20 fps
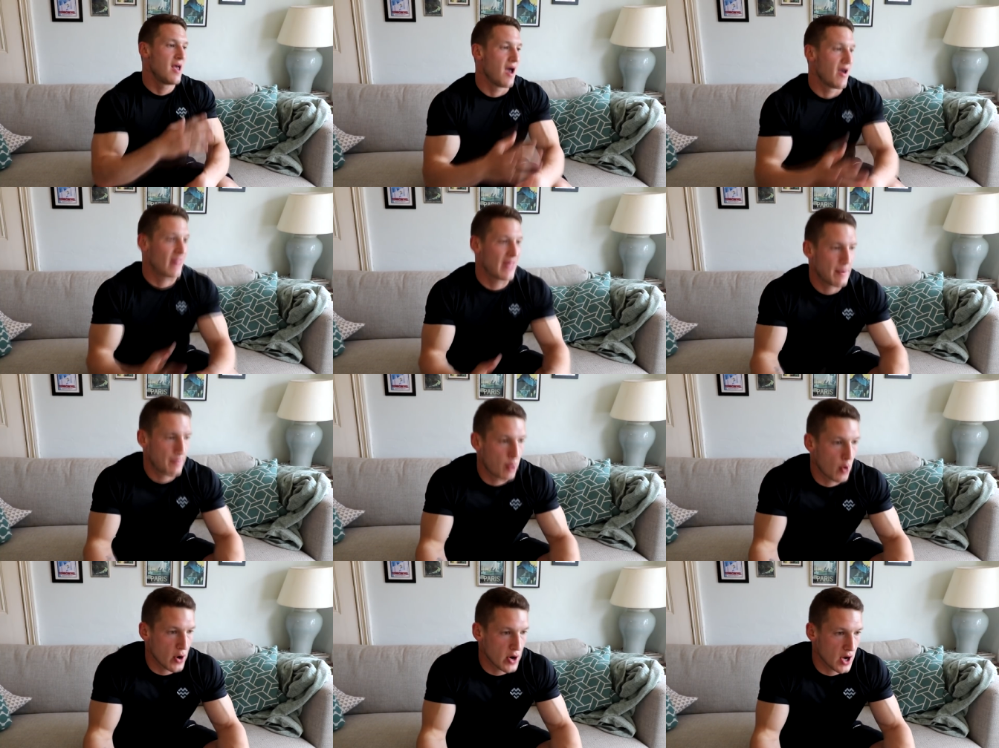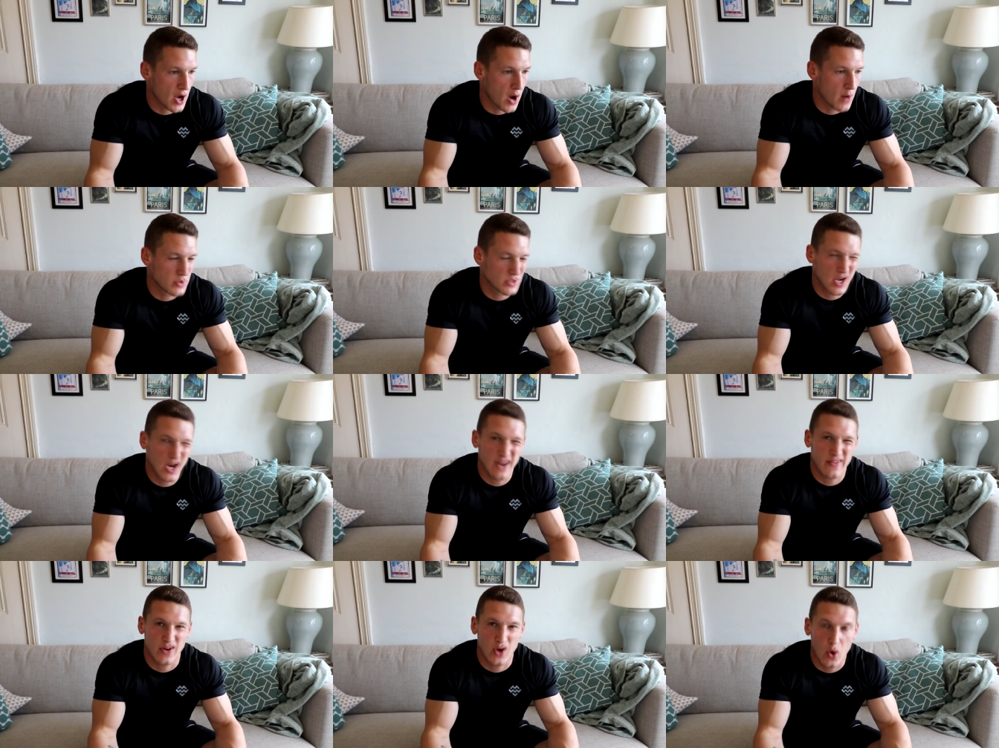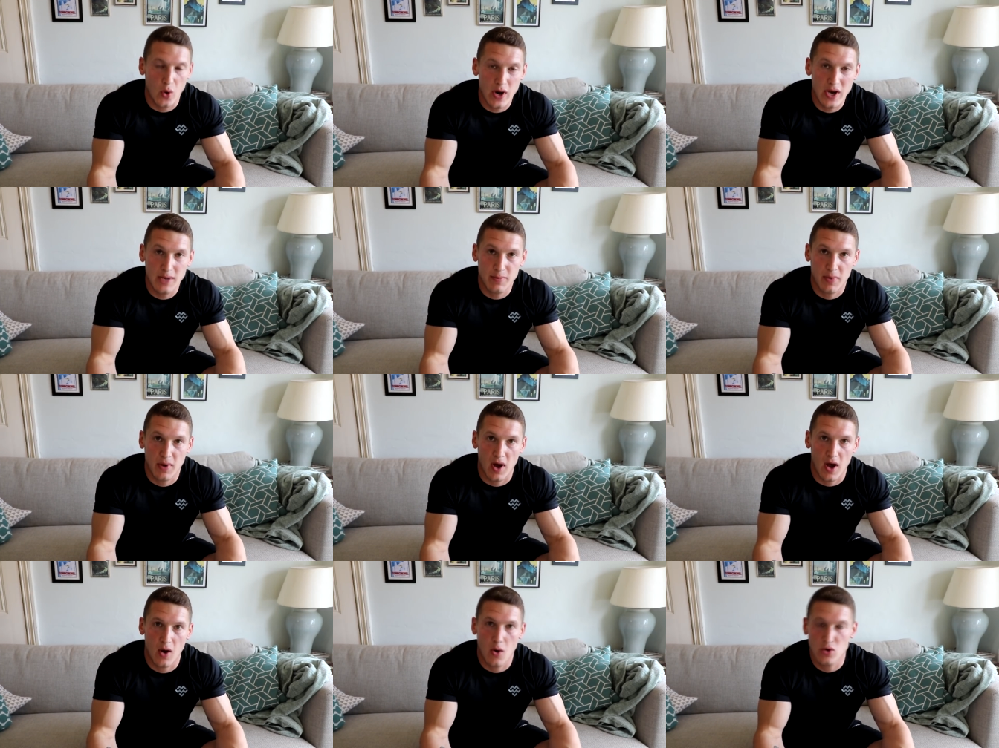at that point I was kind of annoyed
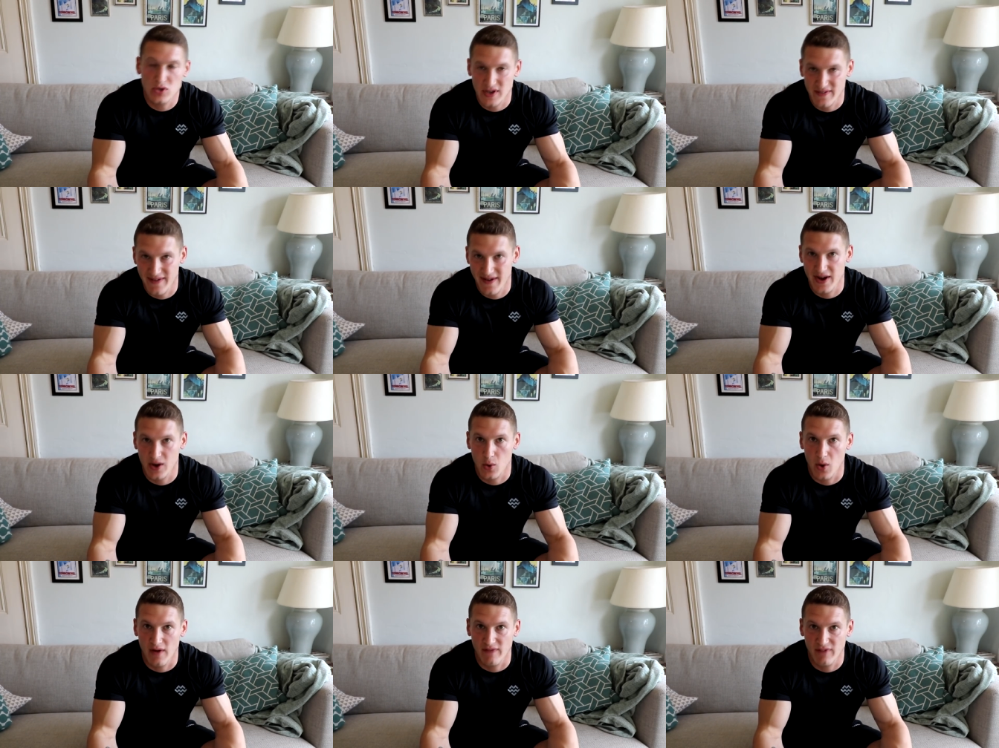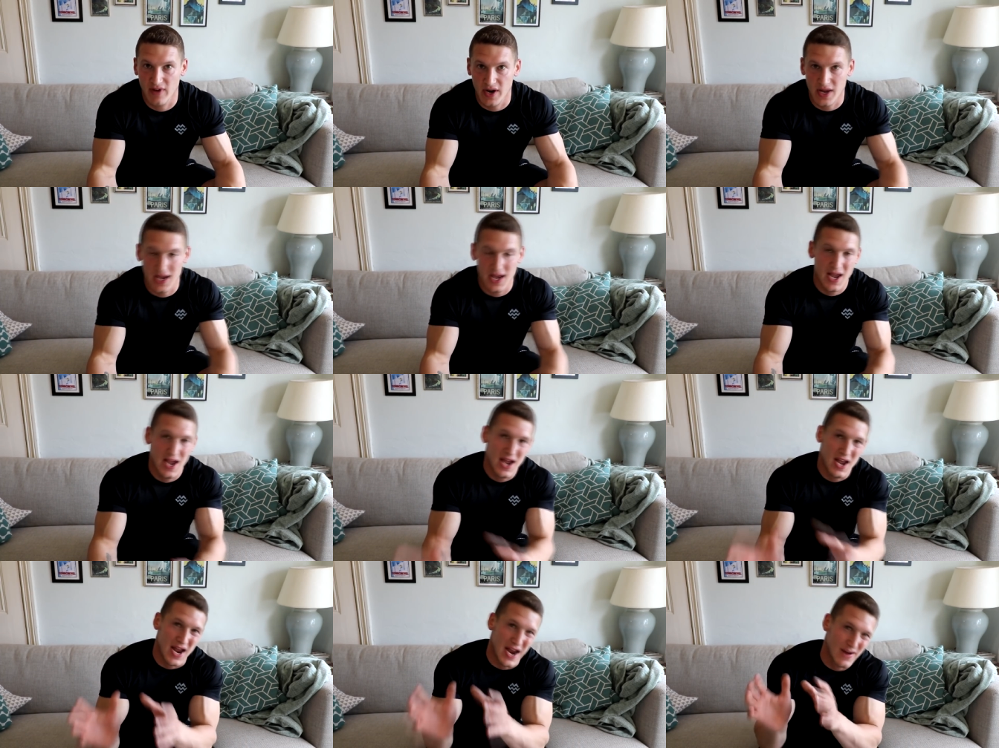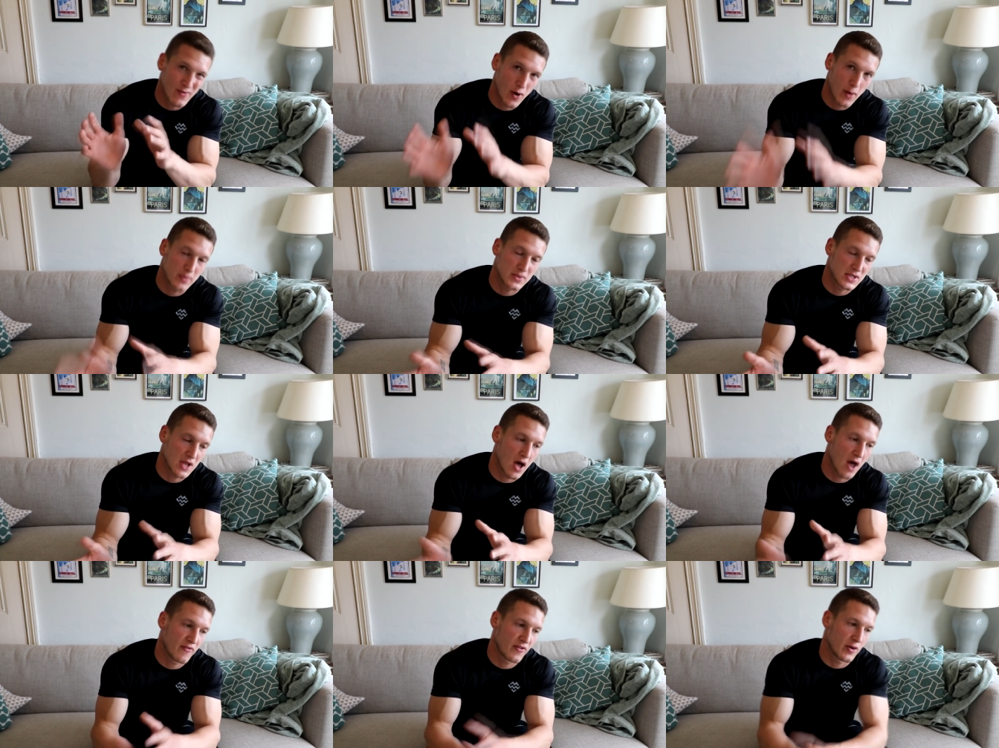but I also found it quite funny everyone
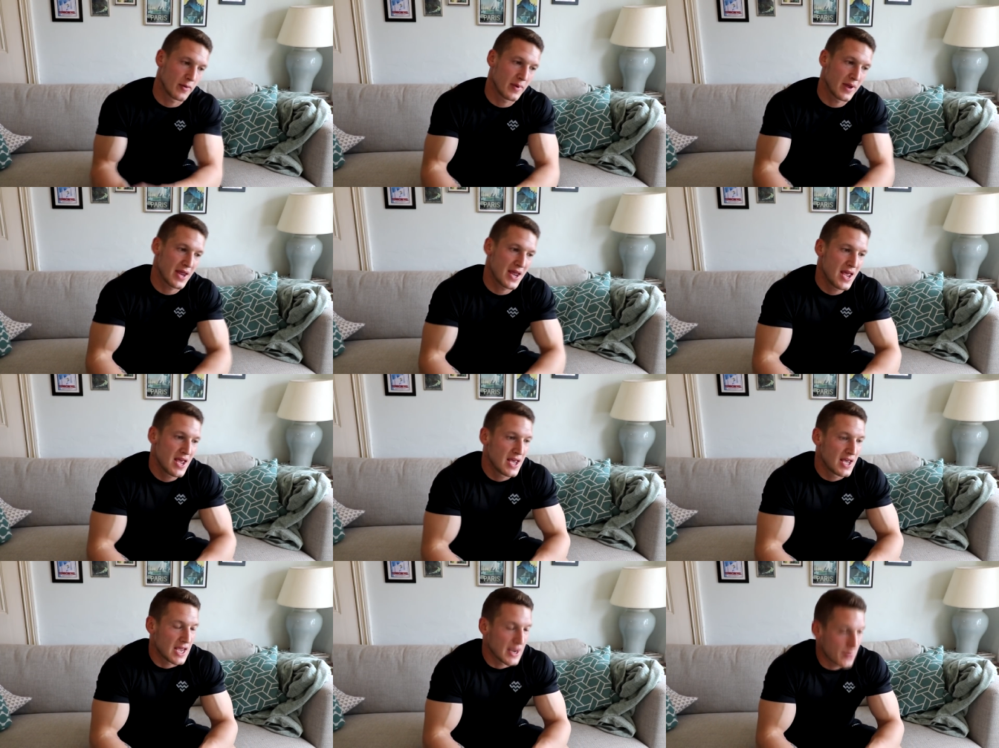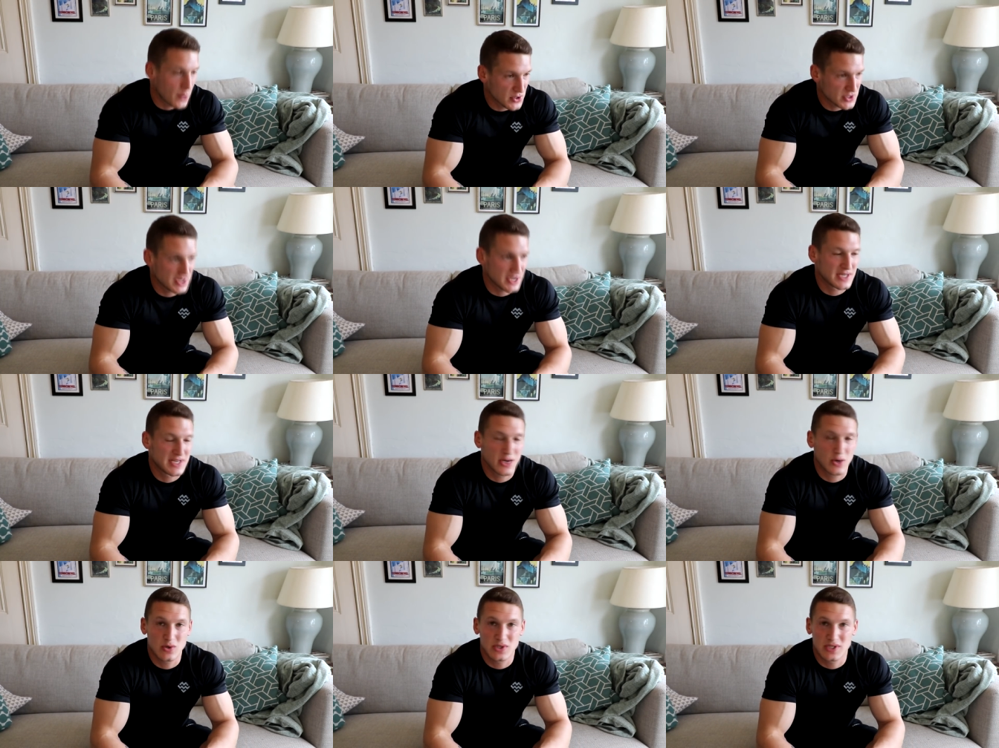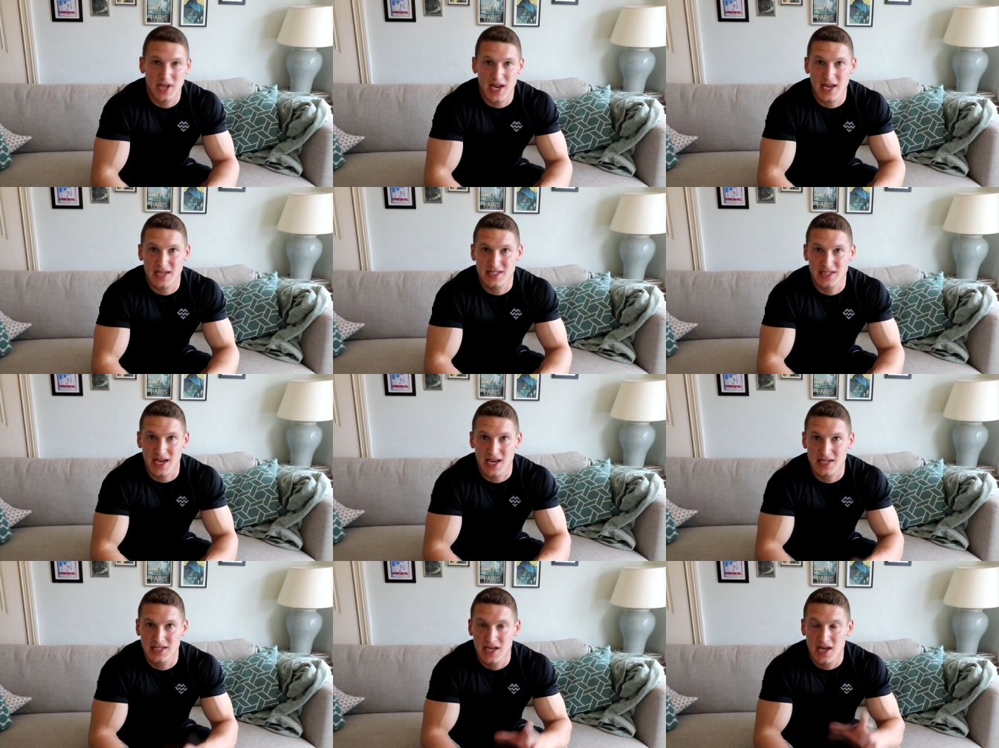was laughing at me it wasn't until Sarah
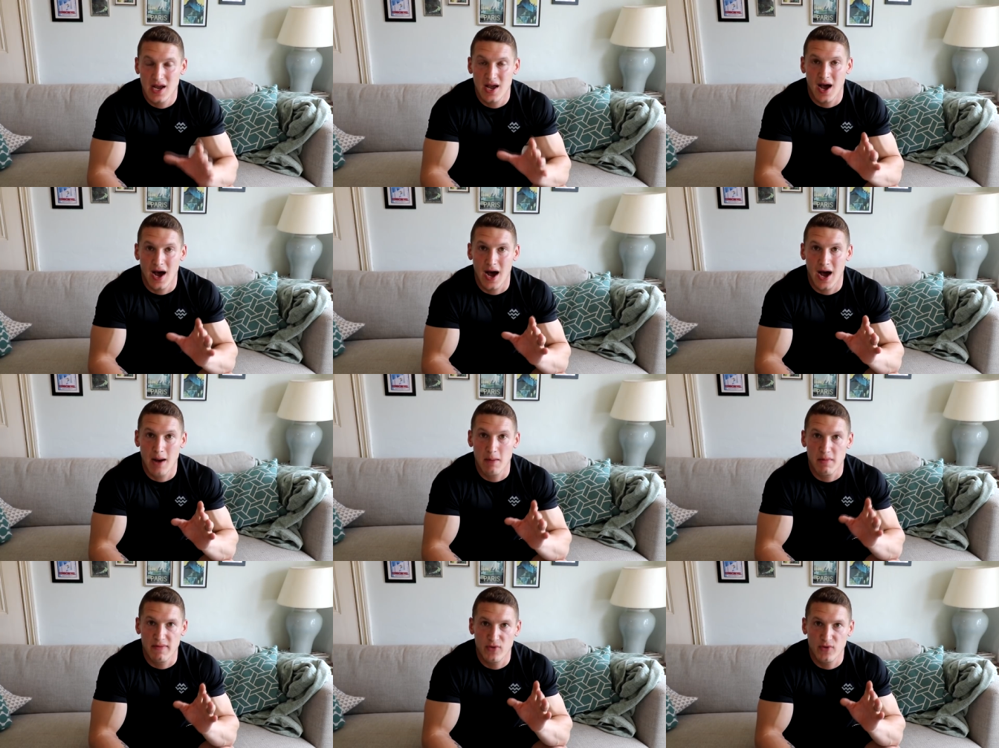said um,